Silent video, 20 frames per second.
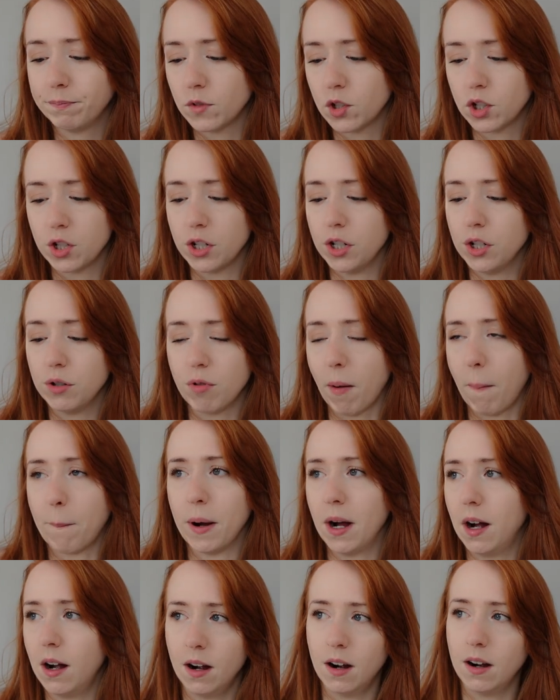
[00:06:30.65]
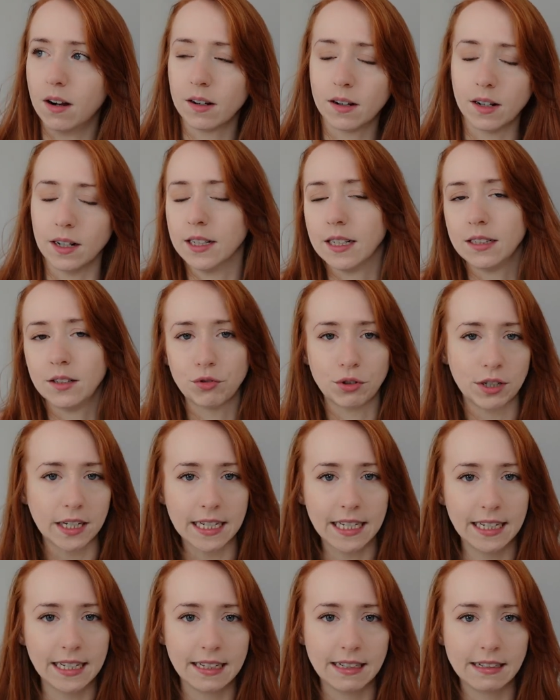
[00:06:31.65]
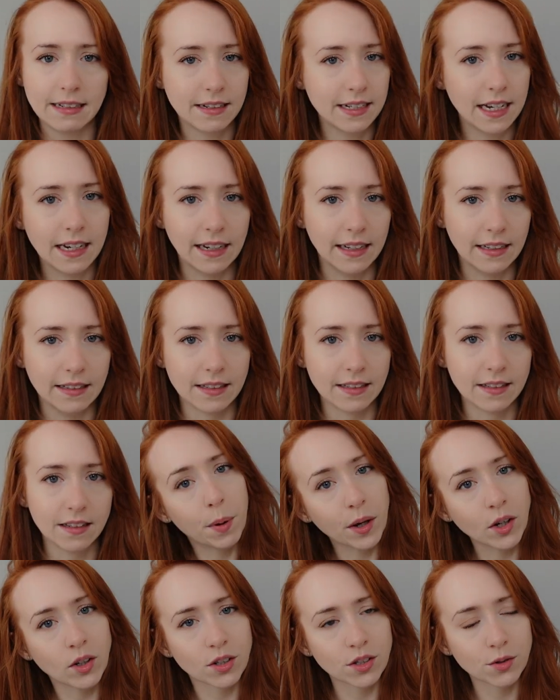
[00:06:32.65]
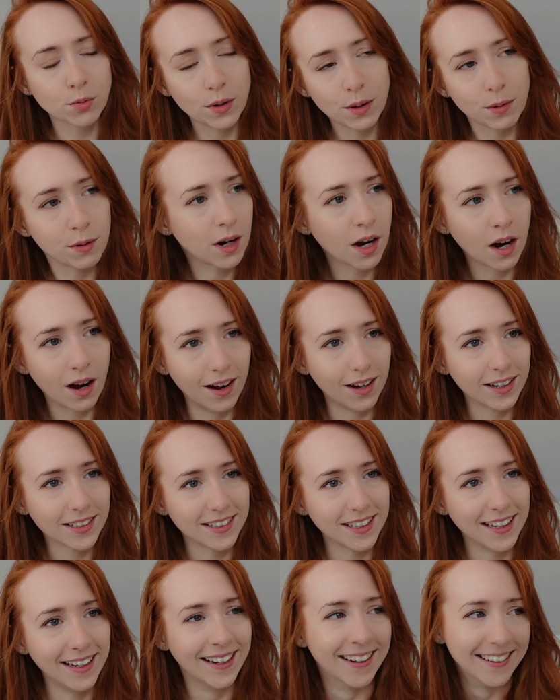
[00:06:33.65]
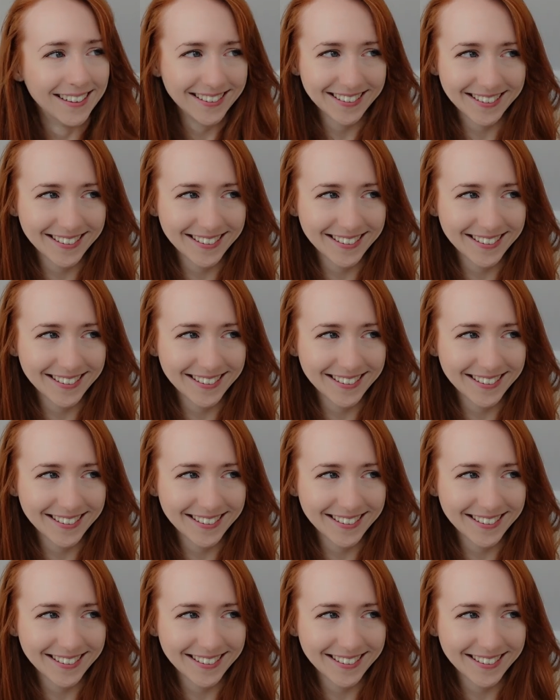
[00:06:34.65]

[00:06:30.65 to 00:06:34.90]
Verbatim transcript: to the park and drinking tinnies because we were classy.